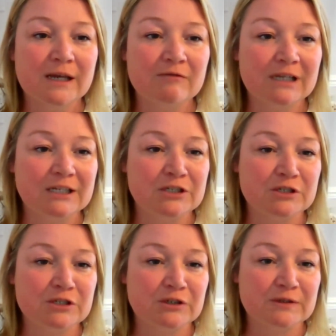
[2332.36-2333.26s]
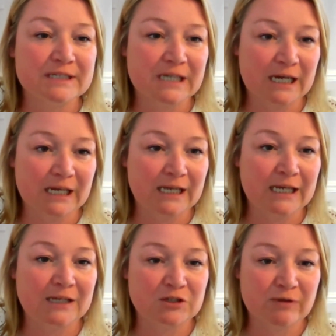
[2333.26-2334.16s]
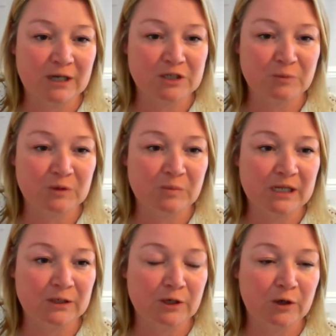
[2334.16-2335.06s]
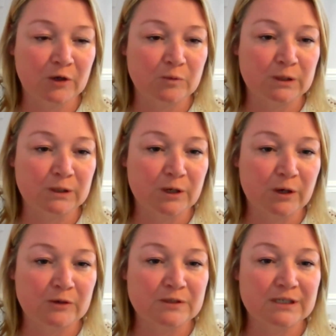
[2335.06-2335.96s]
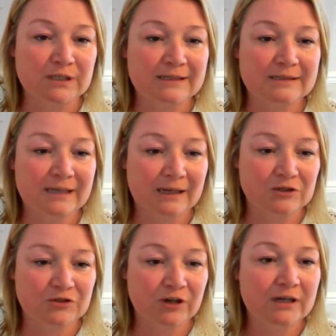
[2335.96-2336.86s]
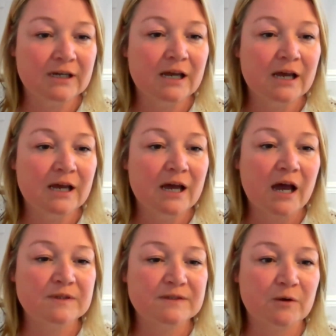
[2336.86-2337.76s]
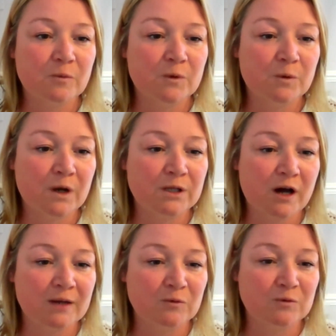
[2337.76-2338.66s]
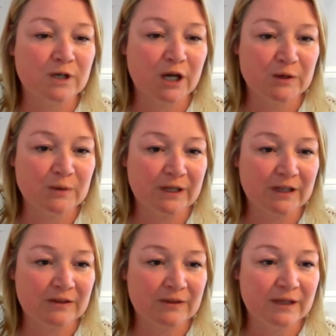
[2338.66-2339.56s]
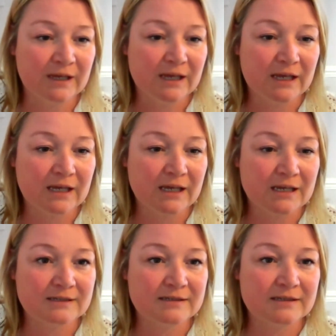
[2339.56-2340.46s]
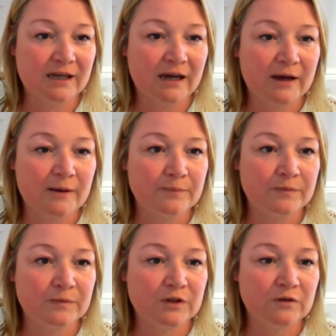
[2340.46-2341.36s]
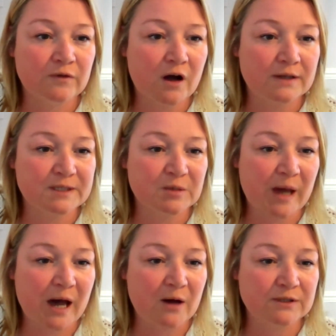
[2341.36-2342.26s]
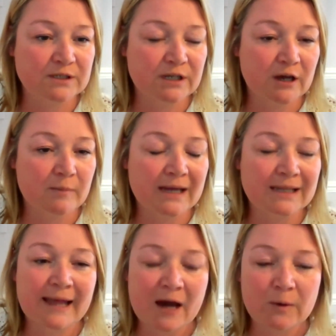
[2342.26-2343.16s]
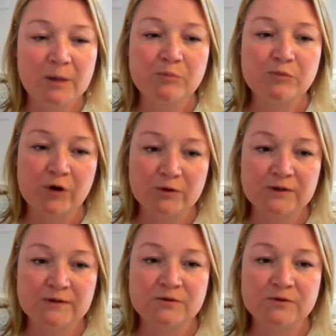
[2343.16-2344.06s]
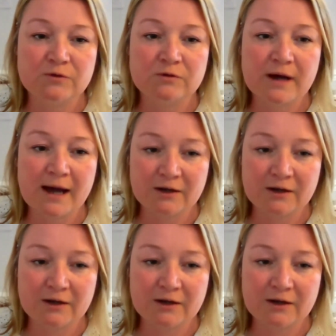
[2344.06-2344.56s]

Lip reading: in relation to stacking, interaction with Peatland Code, Woodland Code, etc. So the one I will go with is you've asked about allowing brokers or